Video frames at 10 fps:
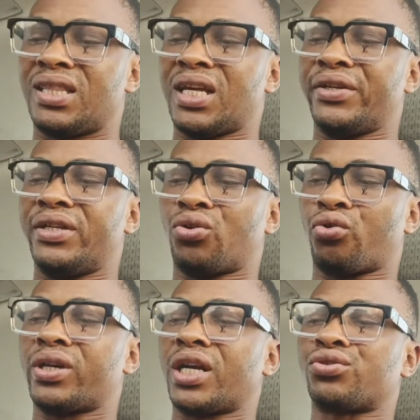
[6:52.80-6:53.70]
then the
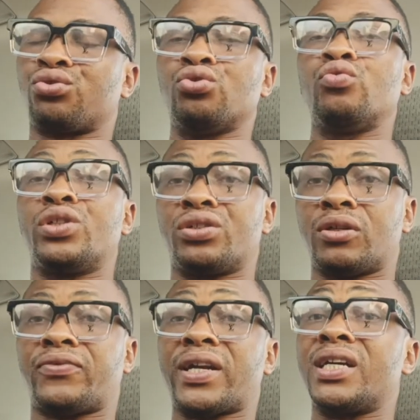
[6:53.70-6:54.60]
Corona School, which is
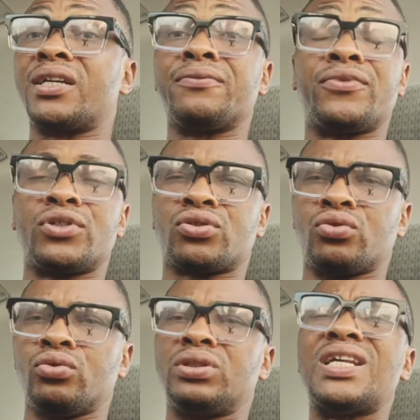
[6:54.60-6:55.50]
not far, the Greenfield
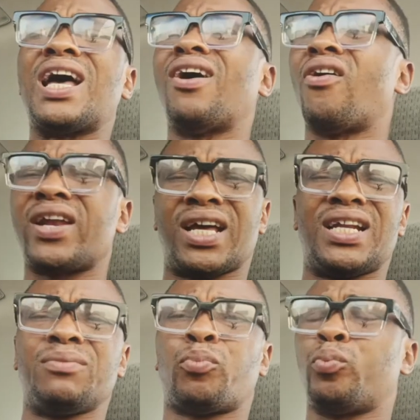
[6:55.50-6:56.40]
School. There are
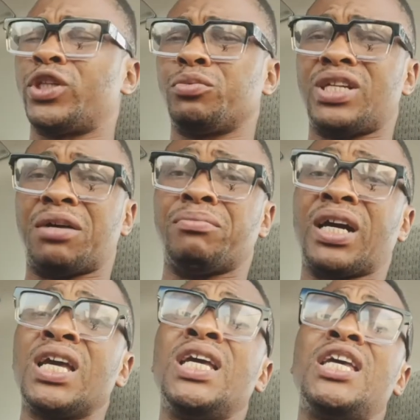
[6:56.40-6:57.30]
other portable landmarks.